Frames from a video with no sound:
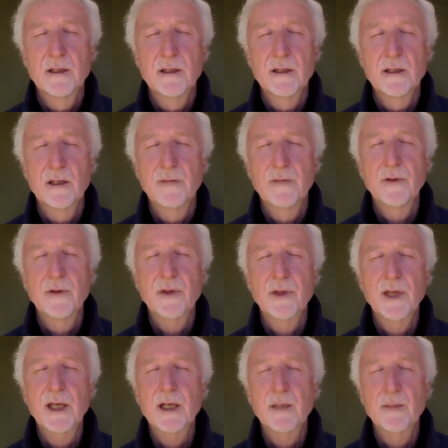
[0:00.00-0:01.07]
If you
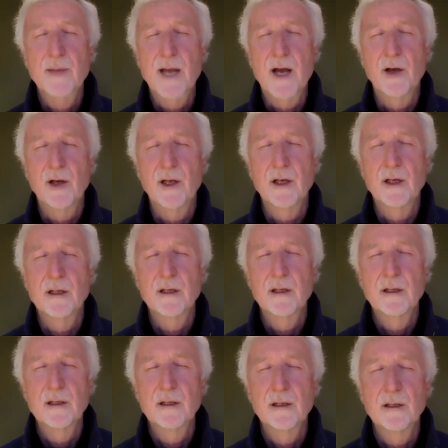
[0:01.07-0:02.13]
think about it,
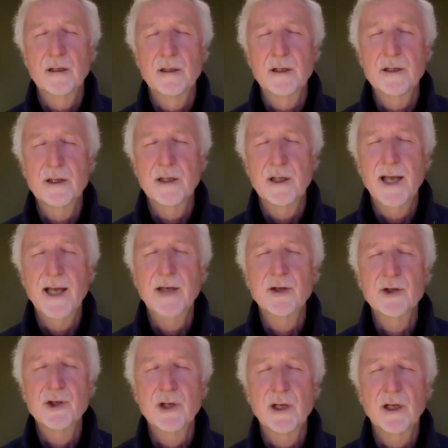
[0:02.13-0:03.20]
does the
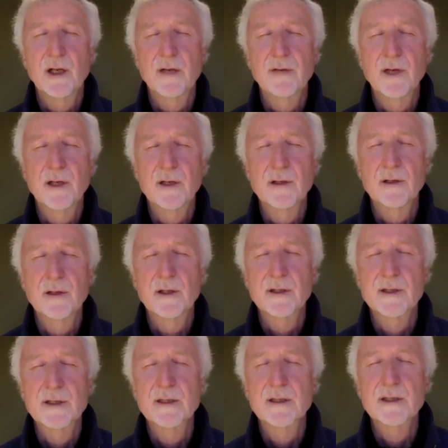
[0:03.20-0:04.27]
energy of it or the
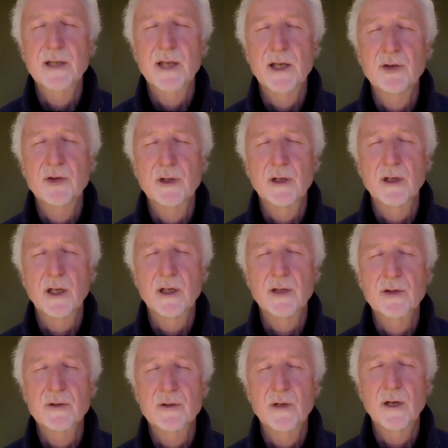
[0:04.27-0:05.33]
sensation get
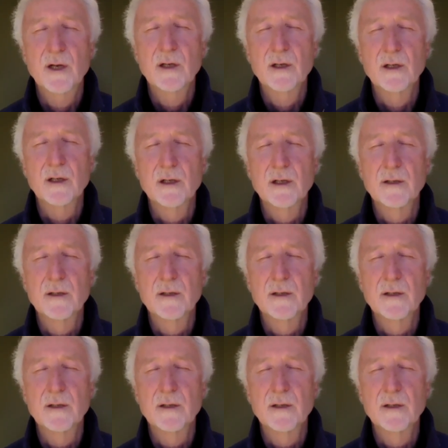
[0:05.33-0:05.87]
stronger?